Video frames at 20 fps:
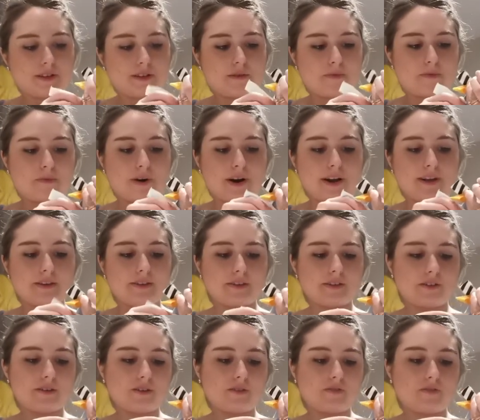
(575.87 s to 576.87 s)
The
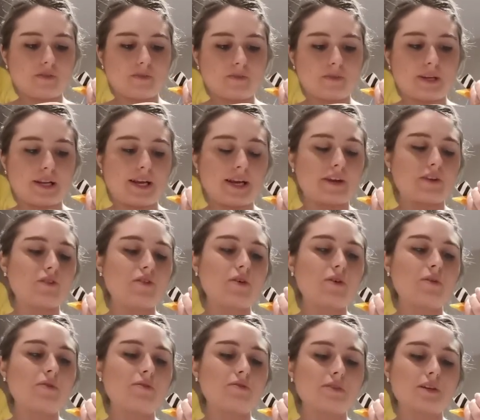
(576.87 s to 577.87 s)
branding of it,
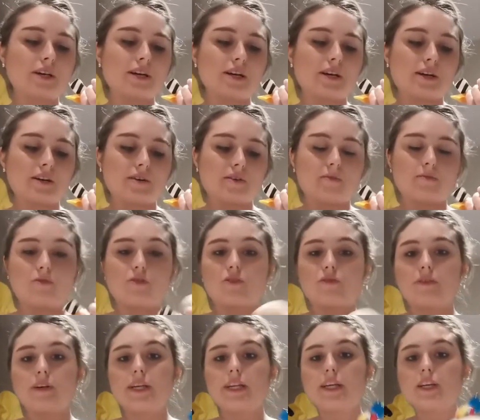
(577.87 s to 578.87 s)
Playgrow.
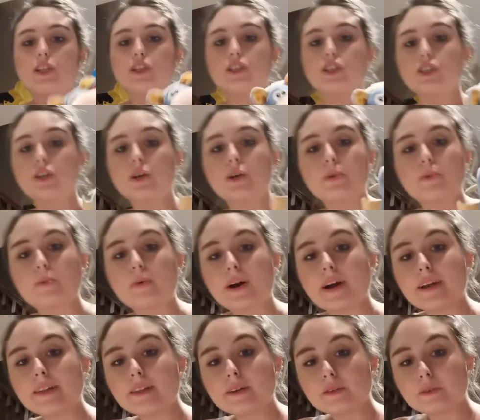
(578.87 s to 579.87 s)
Not really sure
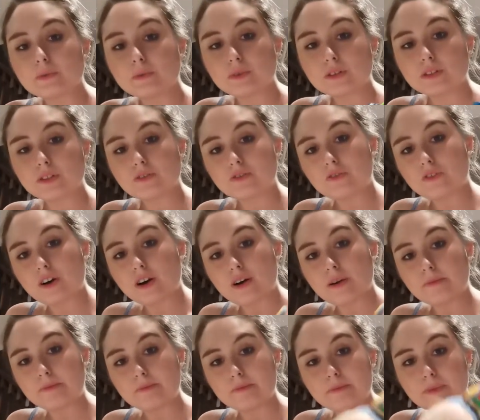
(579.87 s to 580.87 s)
where this was from,
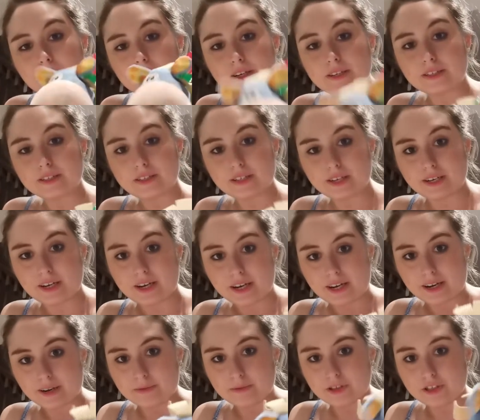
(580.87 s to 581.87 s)
but
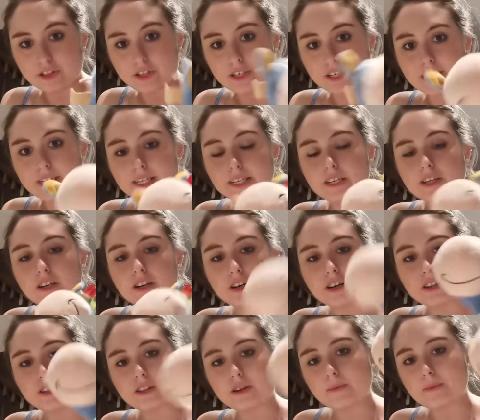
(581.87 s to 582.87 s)
I'm sure you can look
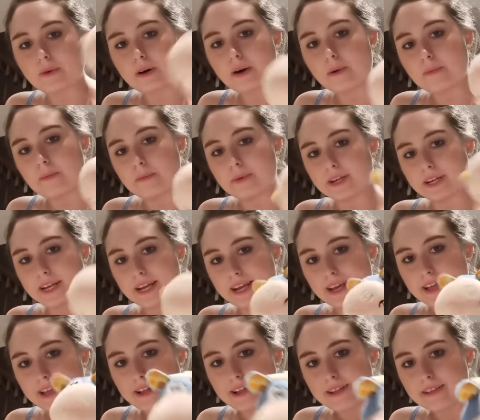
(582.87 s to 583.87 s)
them up. But yeah,
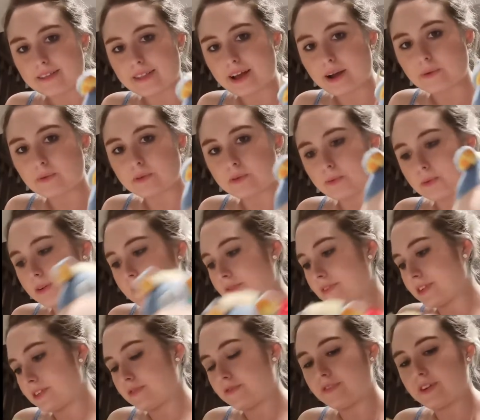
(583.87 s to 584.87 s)
that was one of
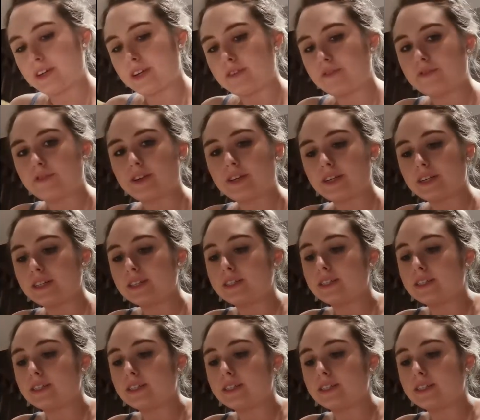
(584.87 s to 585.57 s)
his favourites.